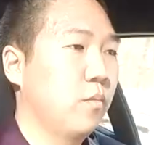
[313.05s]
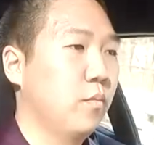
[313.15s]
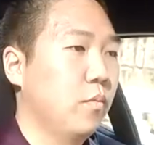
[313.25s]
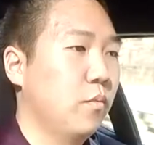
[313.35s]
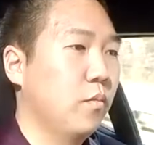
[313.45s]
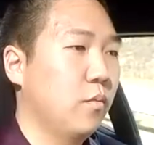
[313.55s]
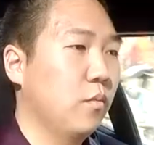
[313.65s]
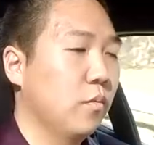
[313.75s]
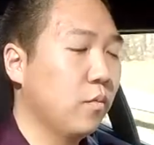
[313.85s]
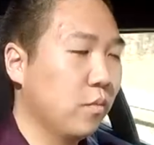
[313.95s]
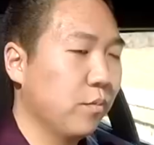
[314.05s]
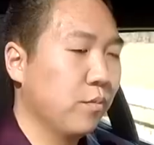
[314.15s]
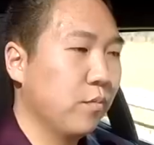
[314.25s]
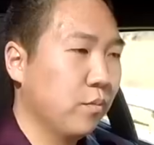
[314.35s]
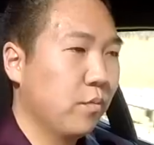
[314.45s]

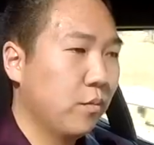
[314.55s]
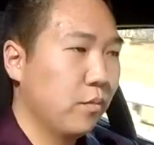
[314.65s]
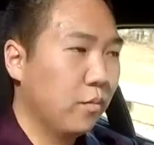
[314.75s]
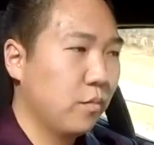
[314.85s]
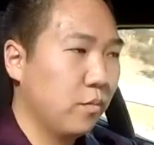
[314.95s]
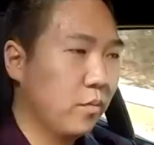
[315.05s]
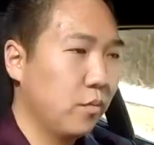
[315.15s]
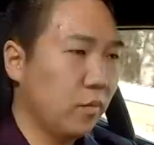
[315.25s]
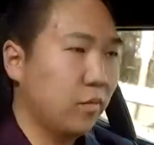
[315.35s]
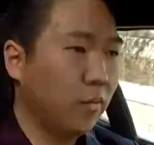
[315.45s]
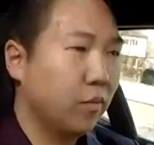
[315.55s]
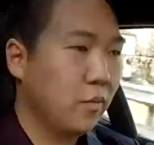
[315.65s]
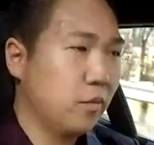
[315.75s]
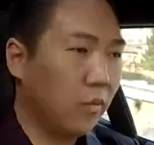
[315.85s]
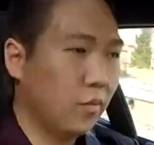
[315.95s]

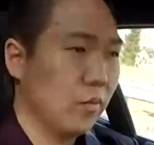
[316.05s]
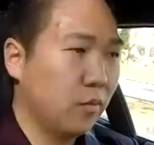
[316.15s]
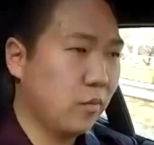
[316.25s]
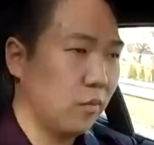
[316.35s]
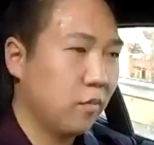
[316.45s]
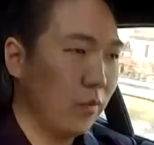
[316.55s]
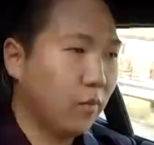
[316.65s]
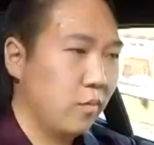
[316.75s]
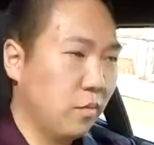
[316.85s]
(silent)